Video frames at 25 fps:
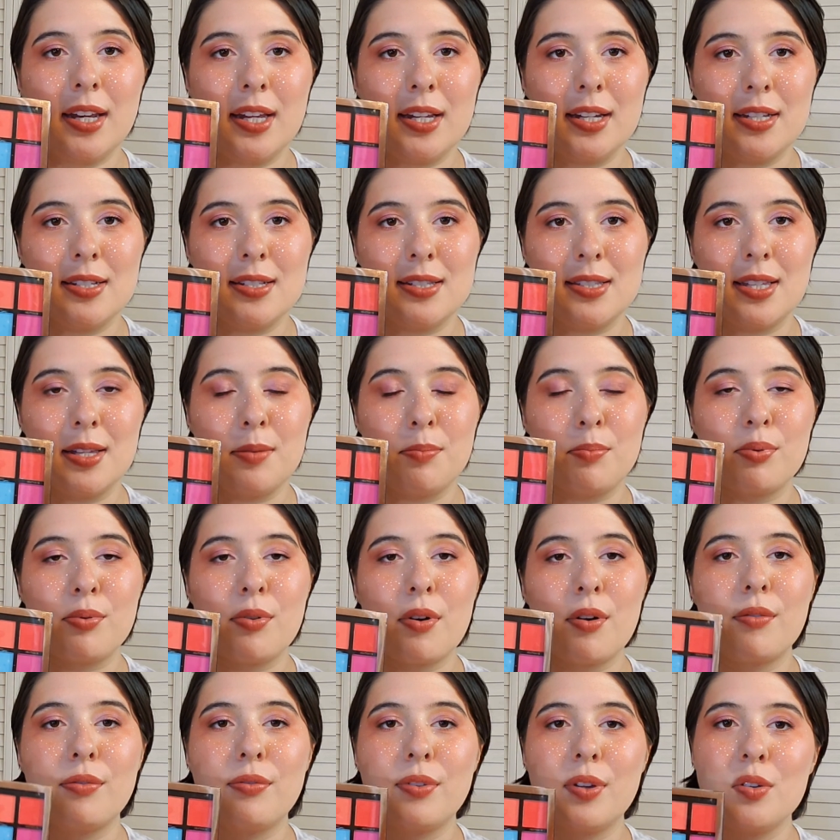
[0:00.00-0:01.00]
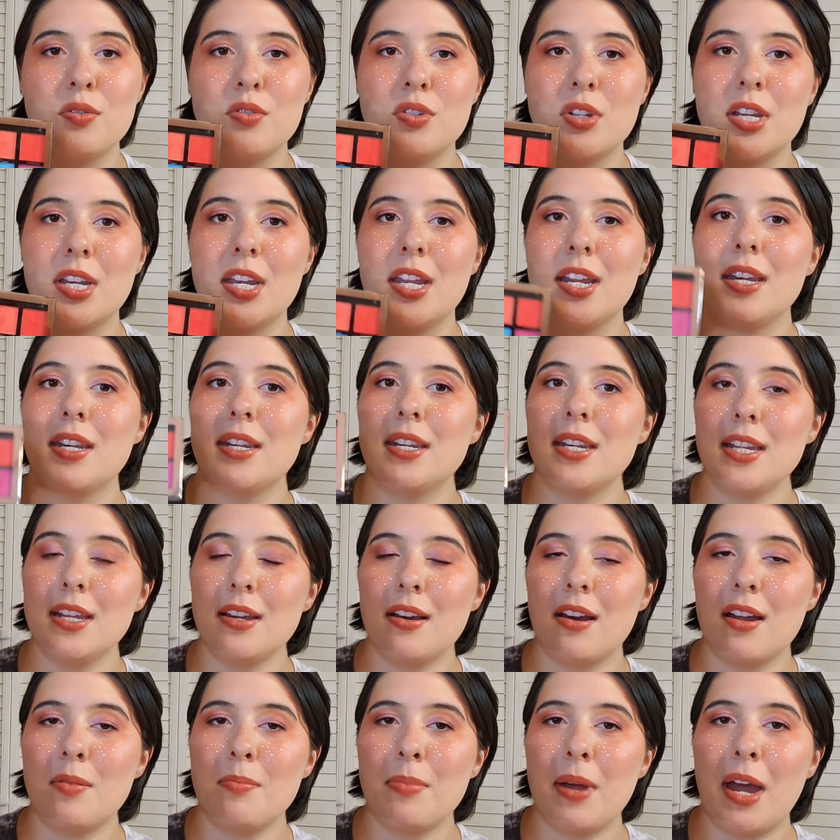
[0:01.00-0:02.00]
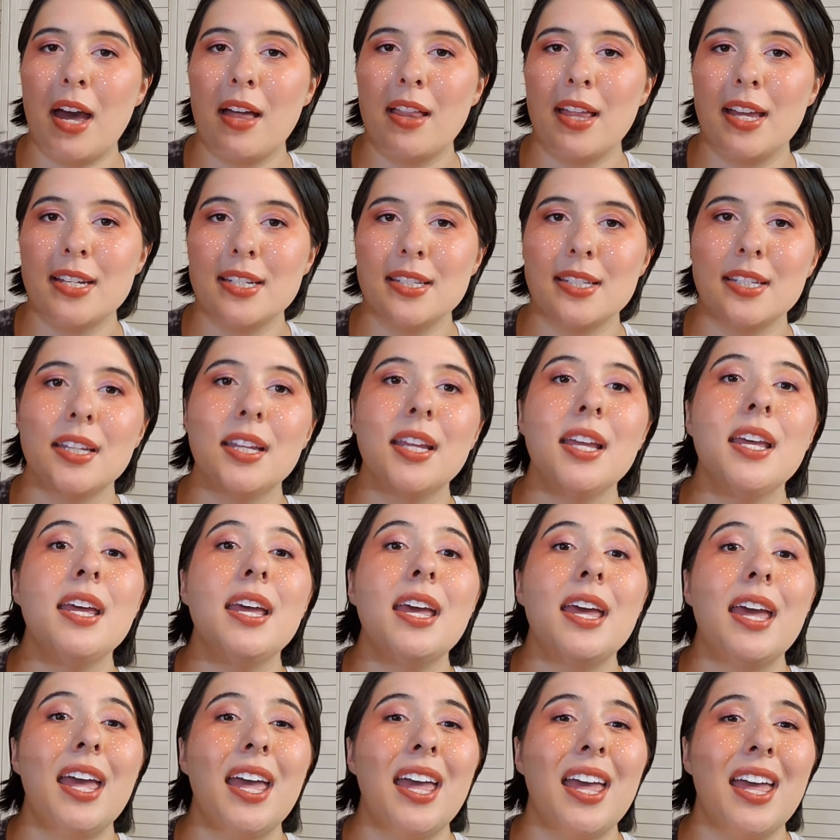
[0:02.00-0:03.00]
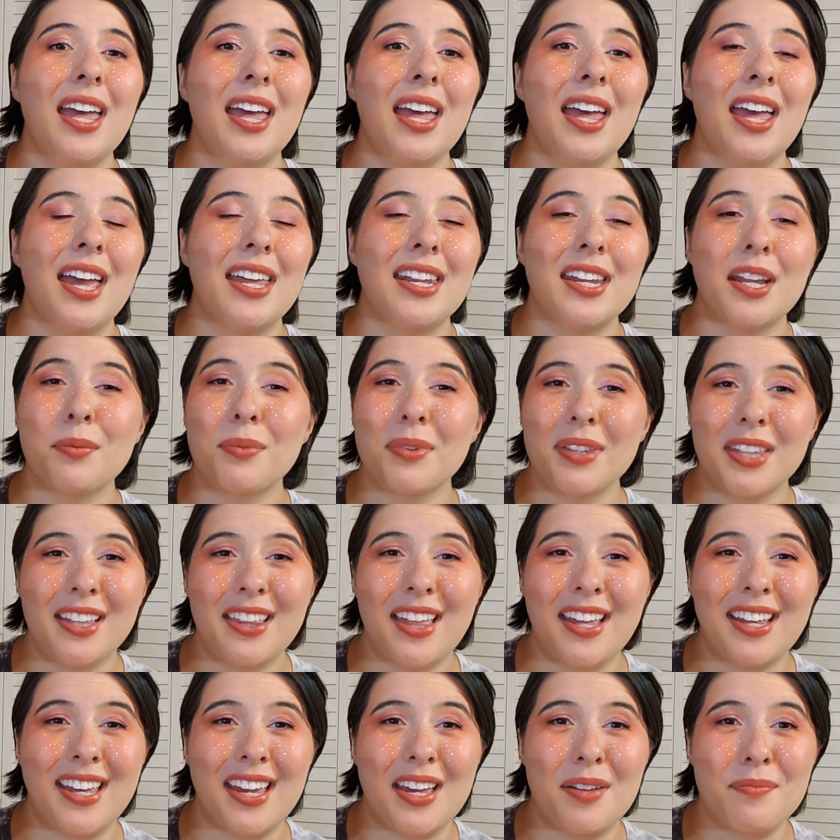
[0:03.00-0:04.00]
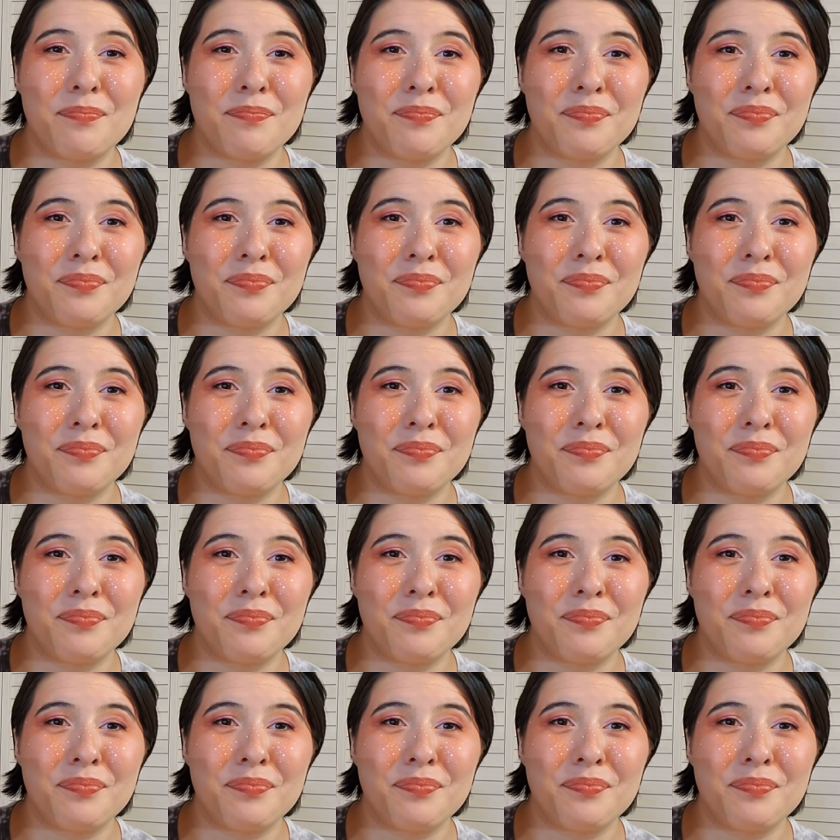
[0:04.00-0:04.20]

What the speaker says: It is the Profusion Neon palette, and I really like it.